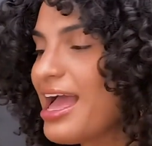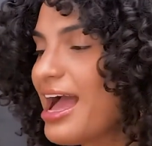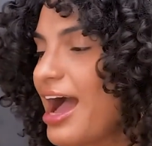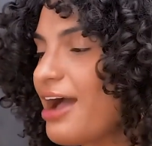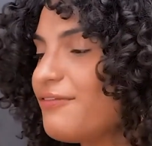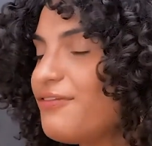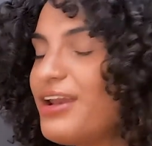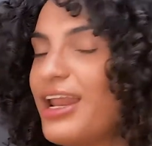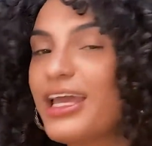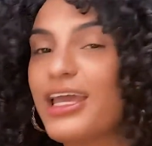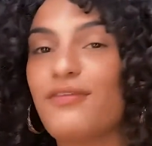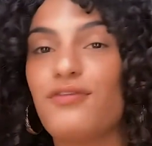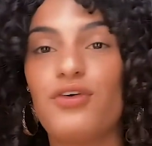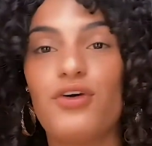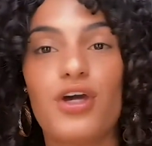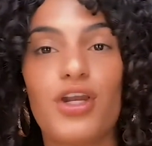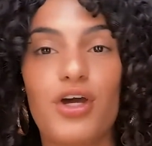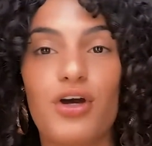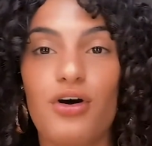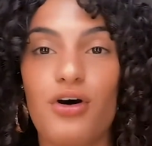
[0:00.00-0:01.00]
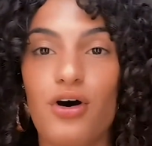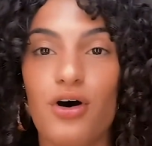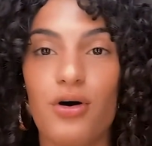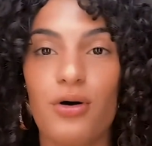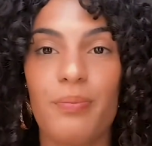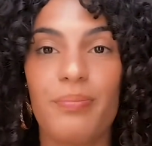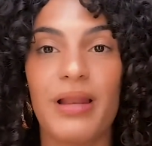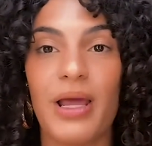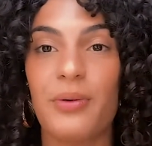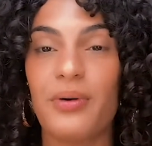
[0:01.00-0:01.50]
I feel like if you're gonna go
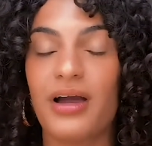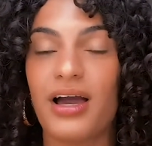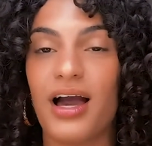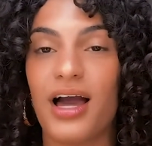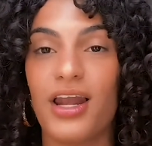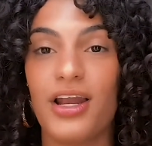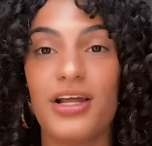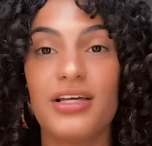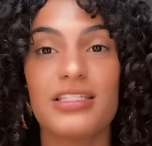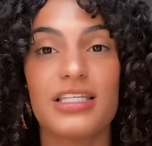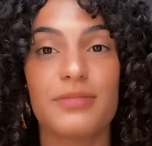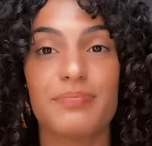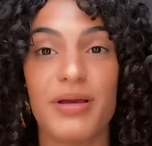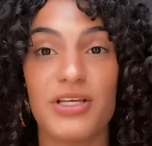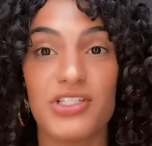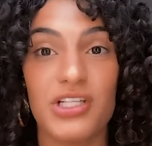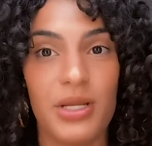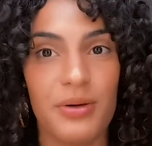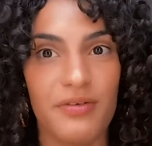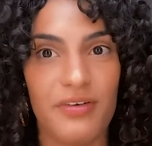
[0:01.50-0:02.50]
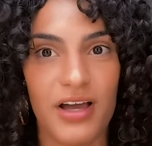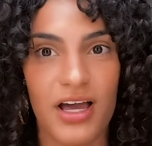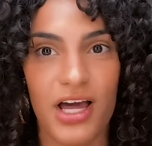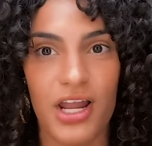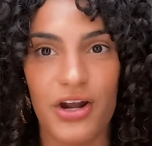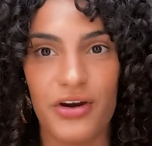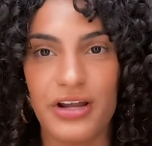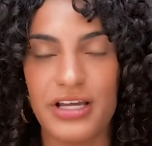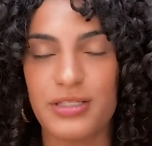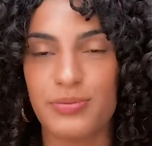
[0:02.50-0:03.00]
play with colors, especially with a
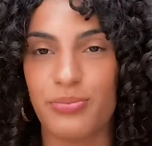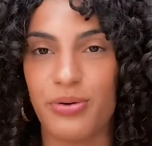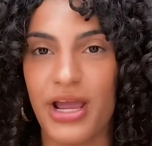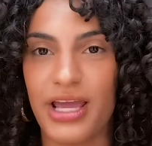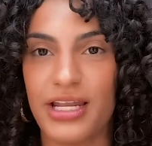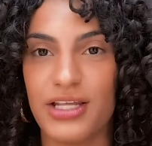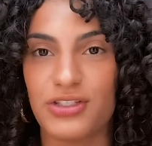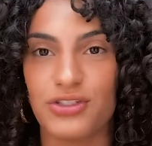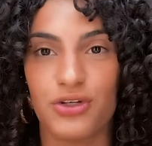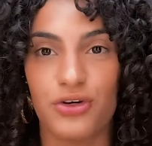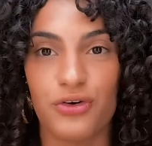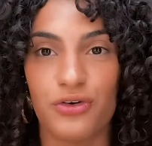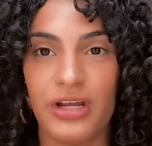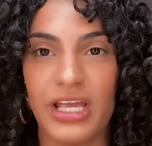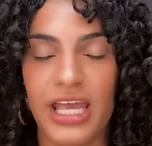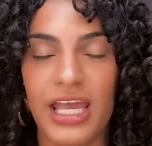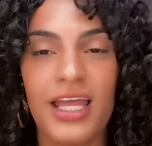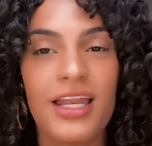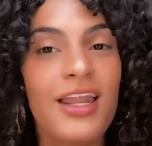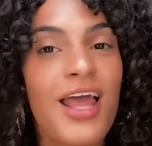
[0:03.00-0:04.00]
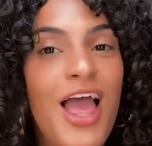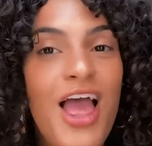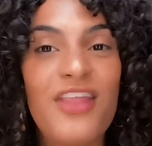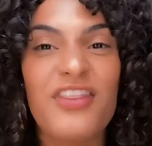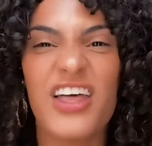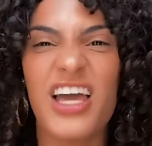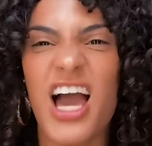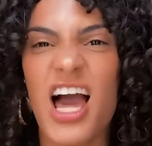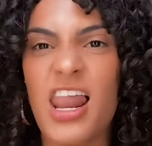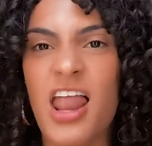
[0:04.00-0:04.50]
color as bright as green,
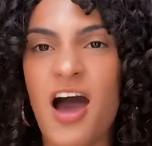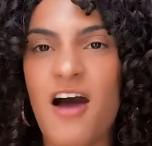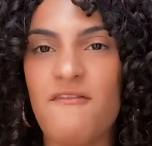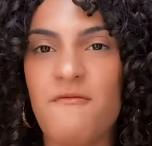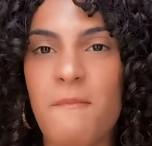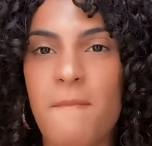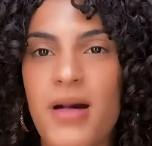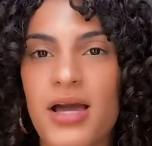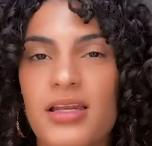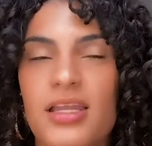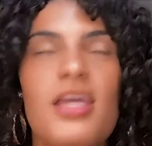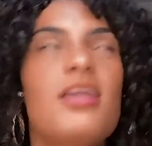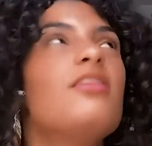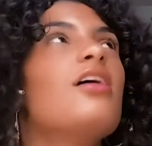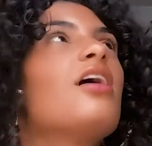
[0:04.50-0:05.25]
the color of money, the